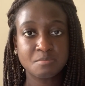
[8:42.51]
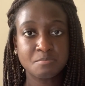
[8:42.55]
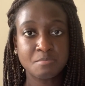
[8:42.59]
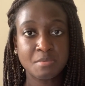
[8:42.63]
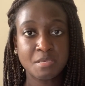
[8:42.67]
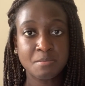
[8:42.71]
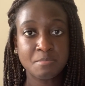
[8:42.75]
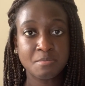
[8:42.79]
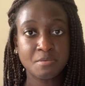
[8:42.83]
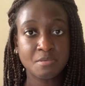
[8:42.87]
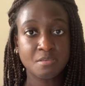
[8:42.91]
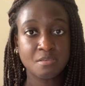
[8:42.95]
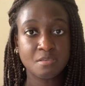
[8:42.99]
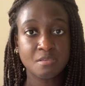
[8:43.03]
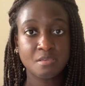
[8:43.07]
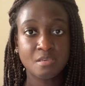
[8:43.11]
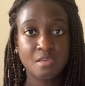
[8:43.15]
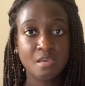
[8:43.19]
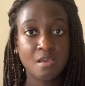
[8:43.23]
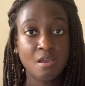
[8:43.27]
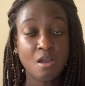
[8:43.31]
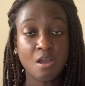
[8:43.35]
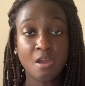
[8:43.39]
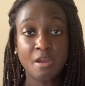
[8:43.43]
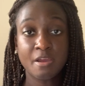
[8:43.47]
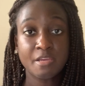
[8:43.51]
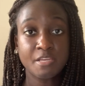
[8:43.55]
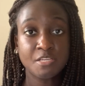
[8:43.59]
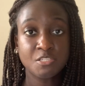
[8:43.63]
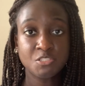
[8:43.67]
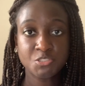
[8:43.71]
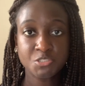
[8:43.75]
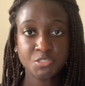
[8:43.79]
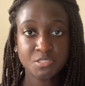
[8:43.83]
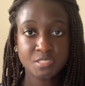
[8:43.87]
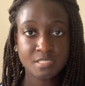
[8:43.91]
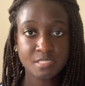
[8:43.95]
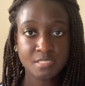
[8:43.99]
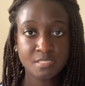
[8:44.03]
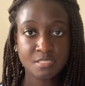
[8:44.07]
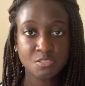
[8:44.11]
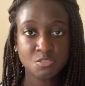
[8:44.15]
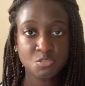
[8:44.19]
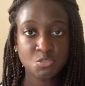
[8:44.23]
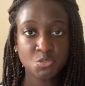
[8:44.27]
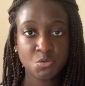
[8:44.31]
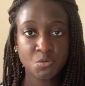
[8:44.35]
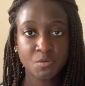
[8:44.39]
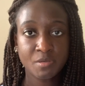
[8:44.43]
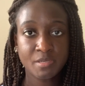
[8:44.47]
maybe are interested in
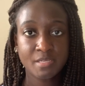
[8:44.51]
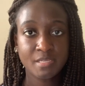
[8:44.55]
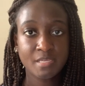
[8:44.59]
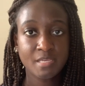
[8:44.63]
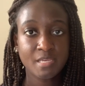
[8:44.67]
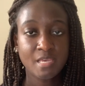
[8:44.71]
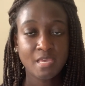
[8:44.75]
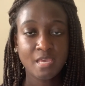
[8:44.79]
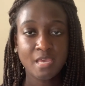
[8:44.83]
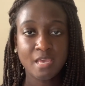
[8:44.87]
doing.